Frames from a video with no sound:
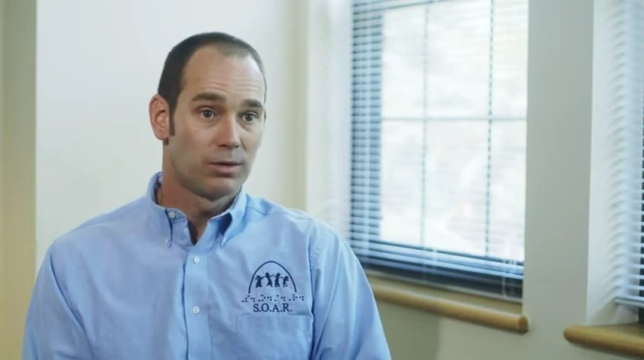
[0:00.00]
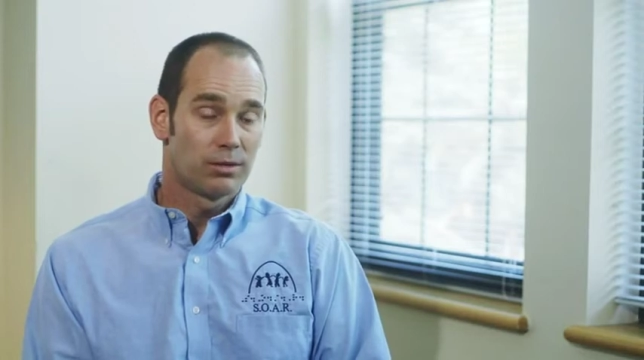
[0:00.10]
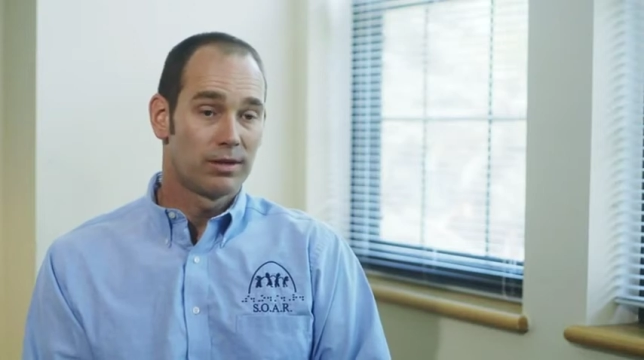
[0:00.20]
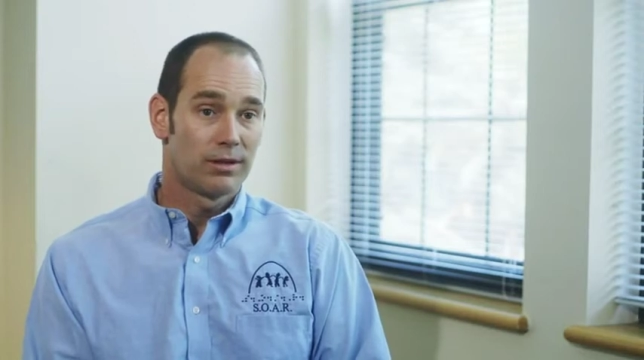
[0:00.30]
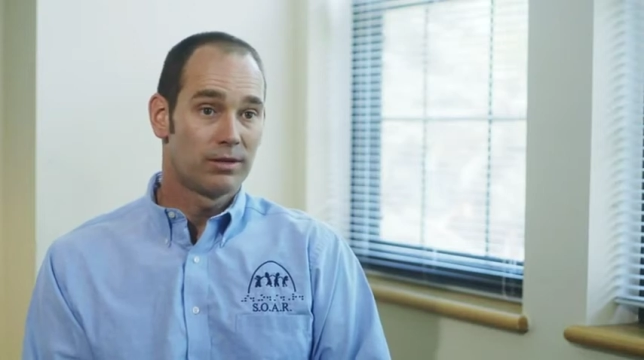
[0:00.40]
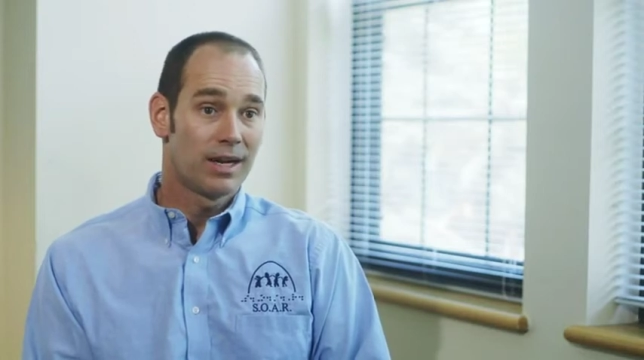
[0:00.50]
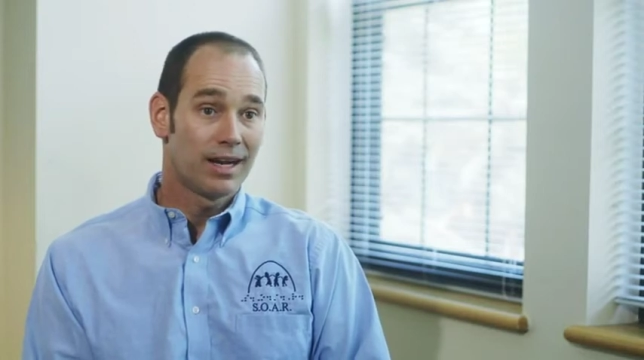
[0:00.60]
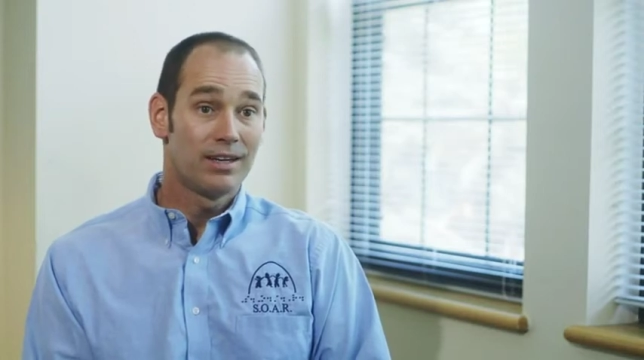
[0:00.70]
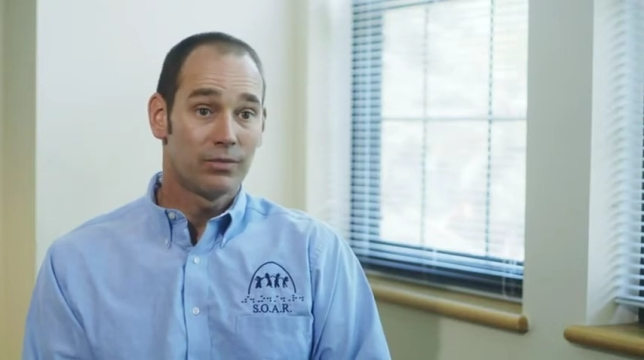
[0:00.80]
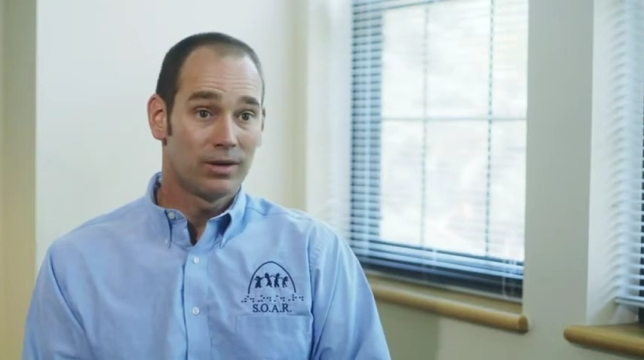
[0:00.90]
there are 9
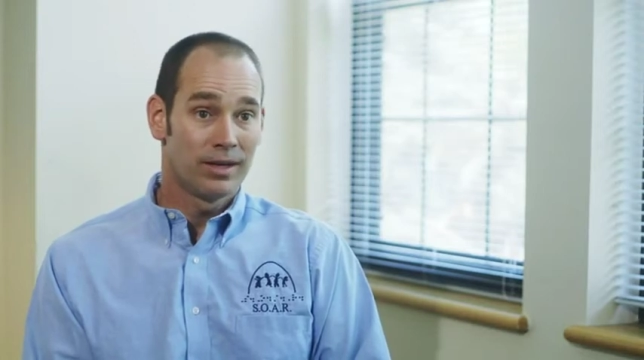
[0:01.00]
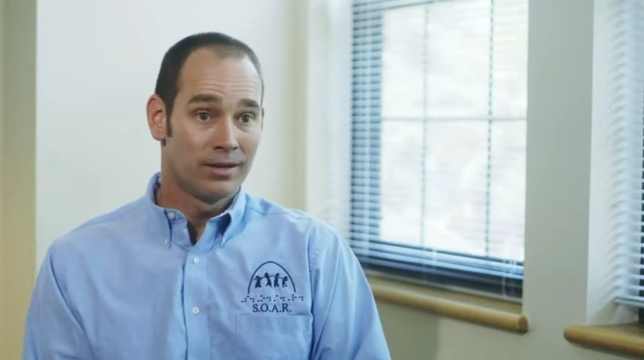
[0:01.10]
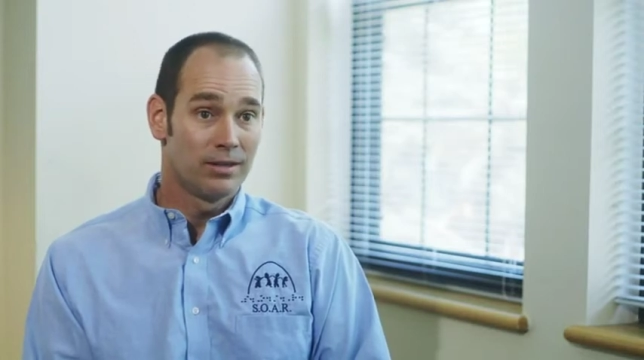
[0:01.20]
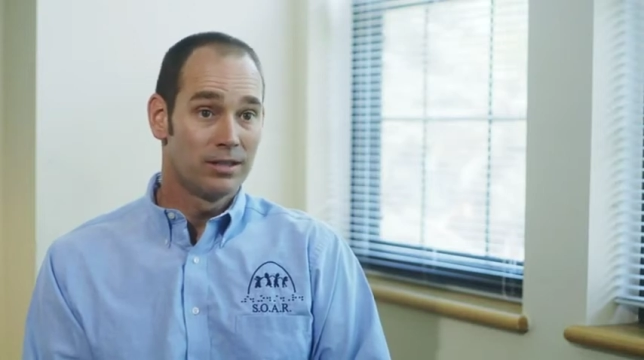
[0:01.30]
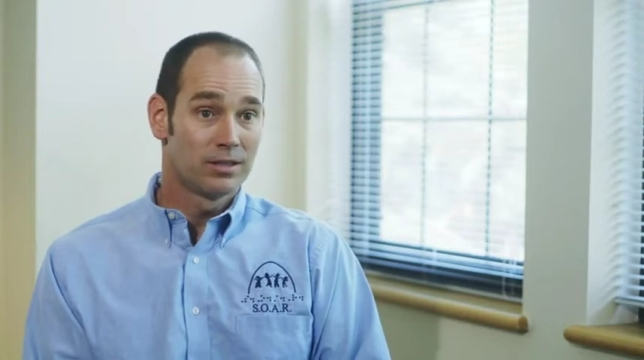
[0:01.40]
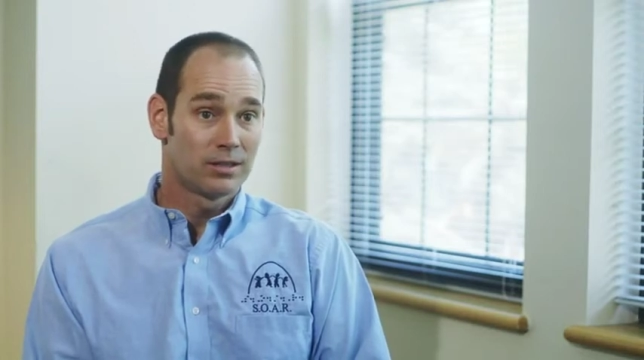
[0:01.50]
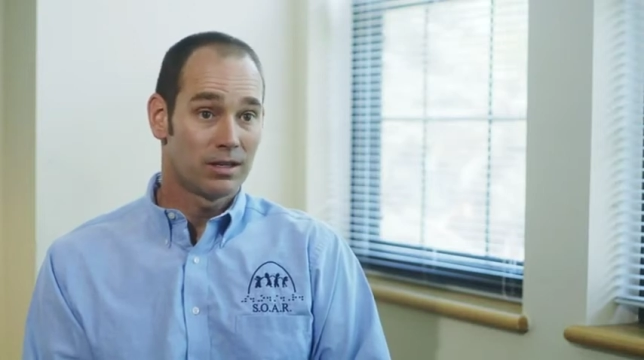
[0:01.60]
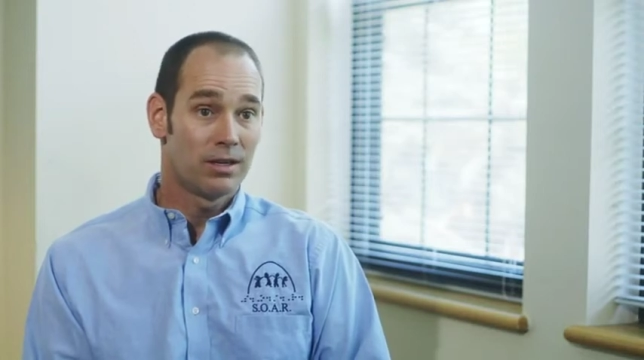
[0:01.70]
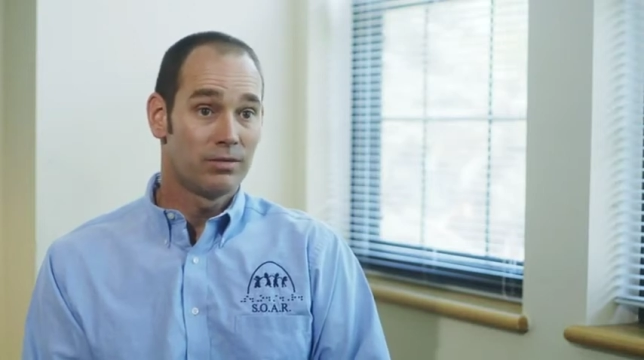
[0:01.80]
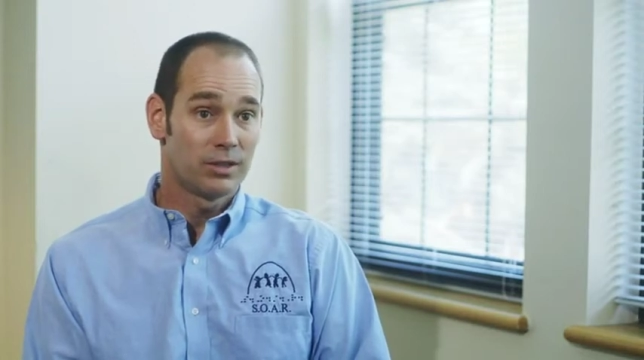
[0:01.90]
different areas
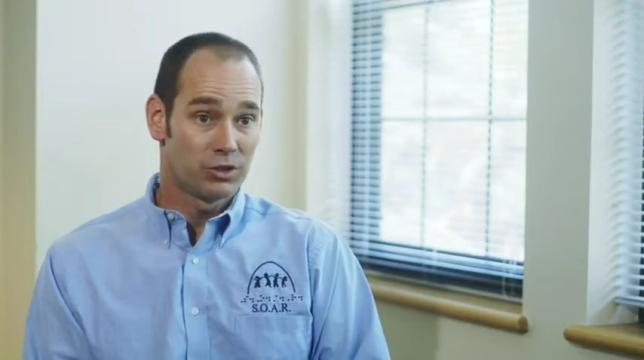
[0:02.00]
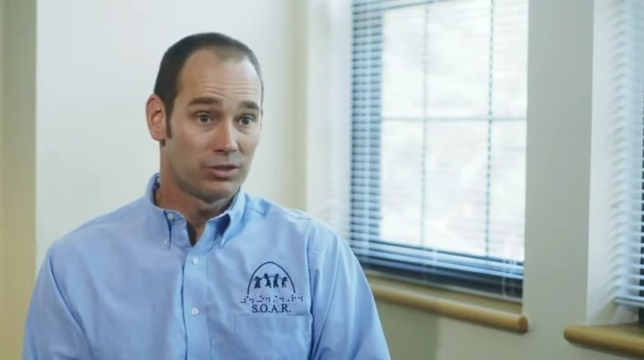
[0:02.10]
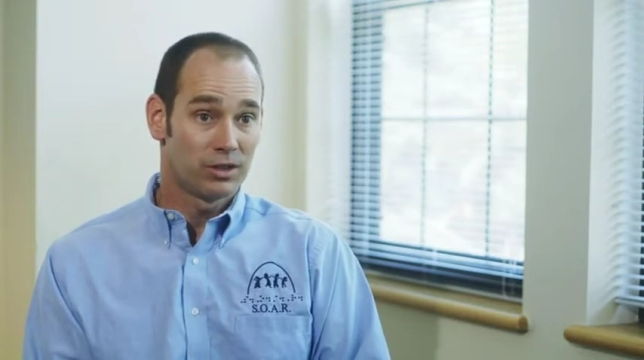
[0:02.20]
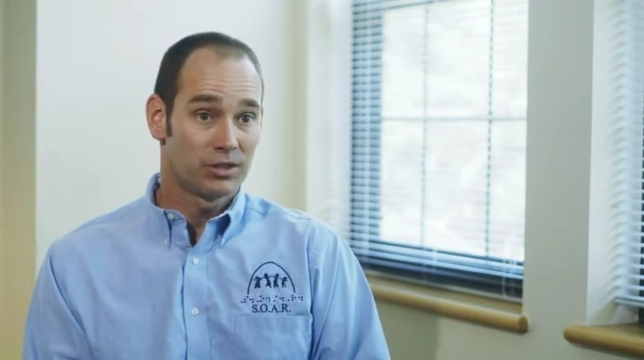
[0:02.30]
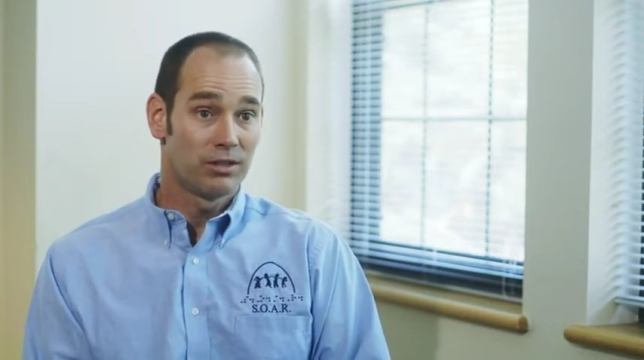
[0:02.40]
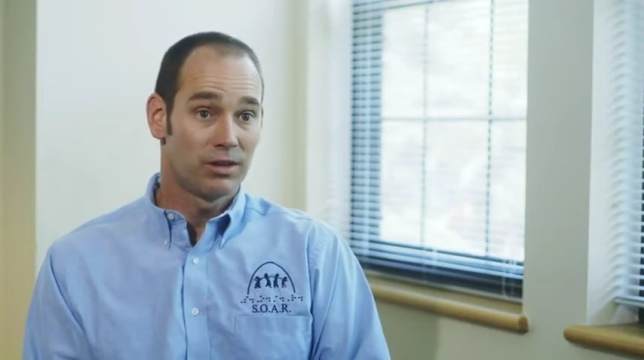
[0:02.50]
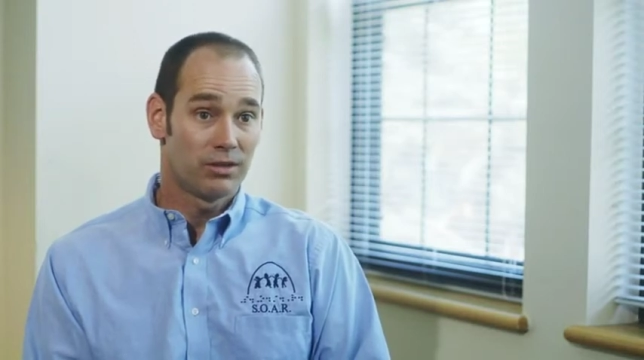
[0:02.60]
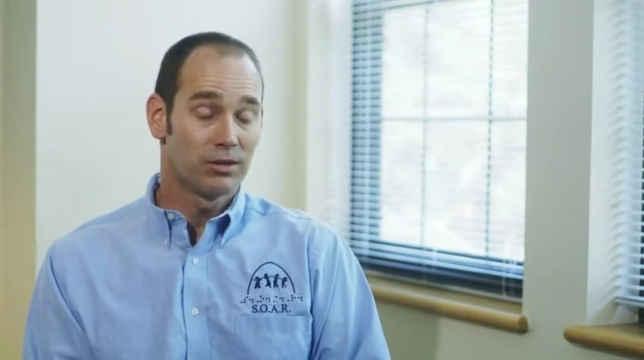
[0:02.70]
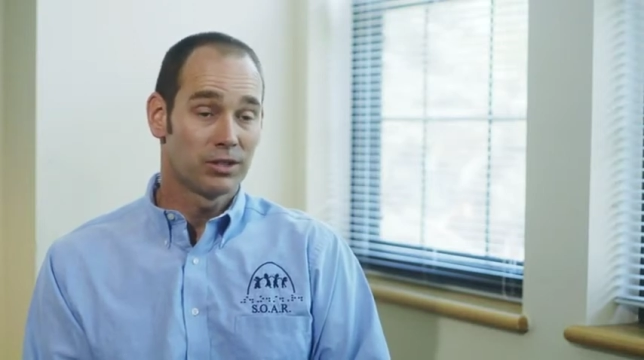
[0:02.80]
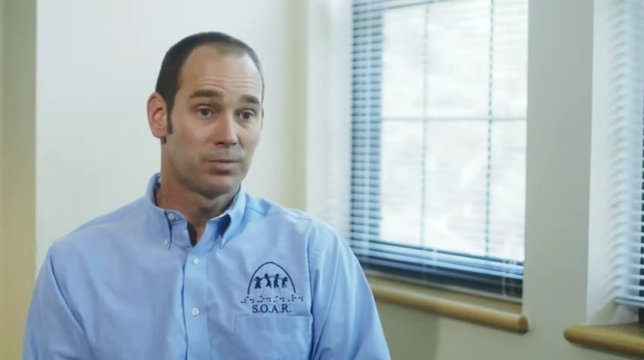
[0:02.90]
of instruction that
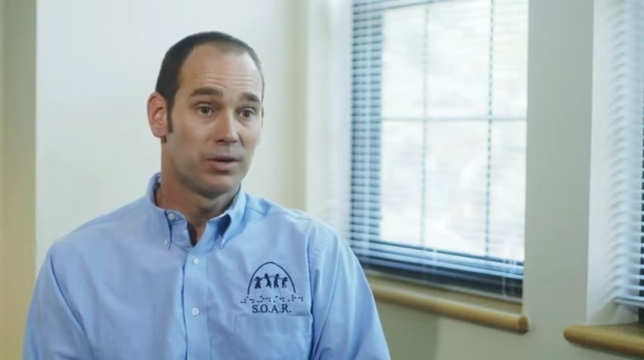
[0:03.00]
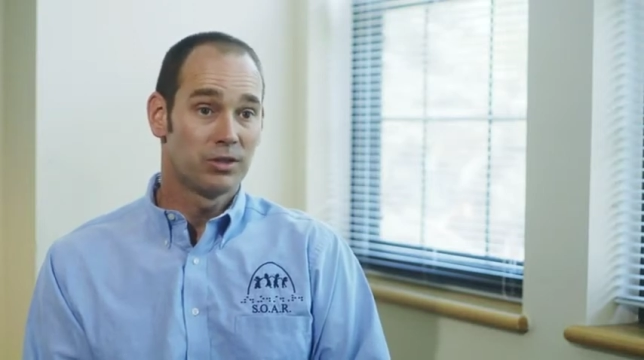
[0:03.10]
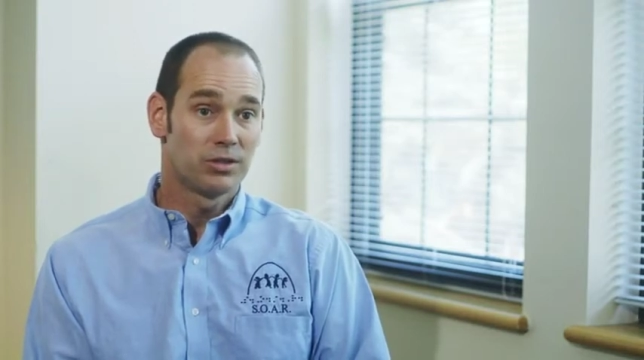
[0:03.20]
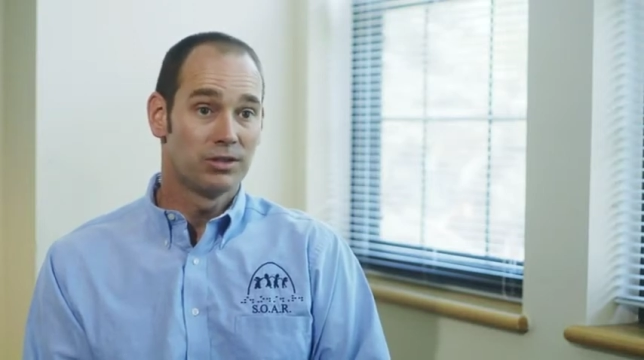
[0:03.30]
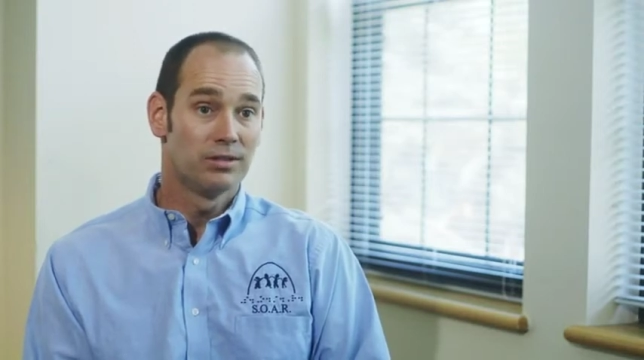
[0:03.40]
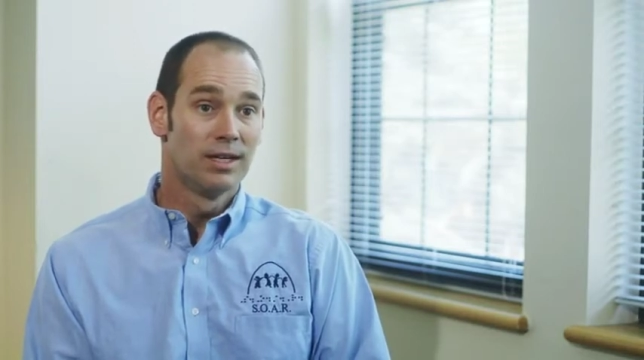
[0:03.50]
they're exposed to.